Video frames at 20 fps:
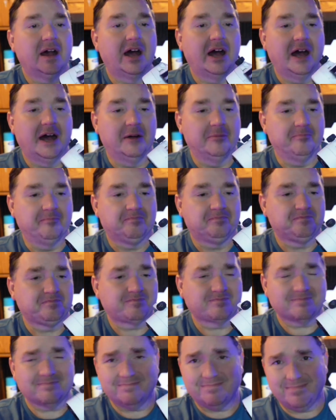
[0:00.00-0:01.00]

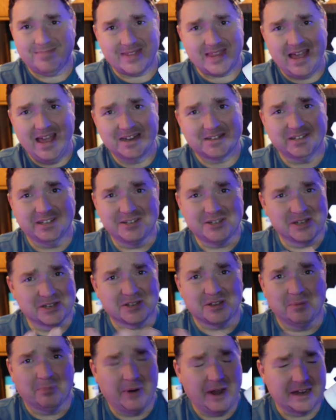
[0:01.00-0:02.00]
Actually, it's
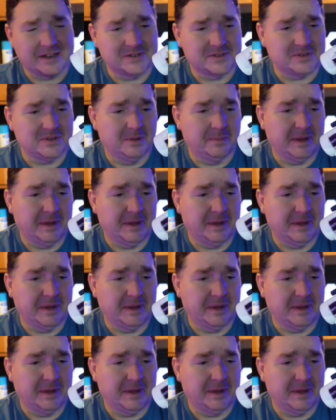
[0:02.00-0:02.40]
just good practice.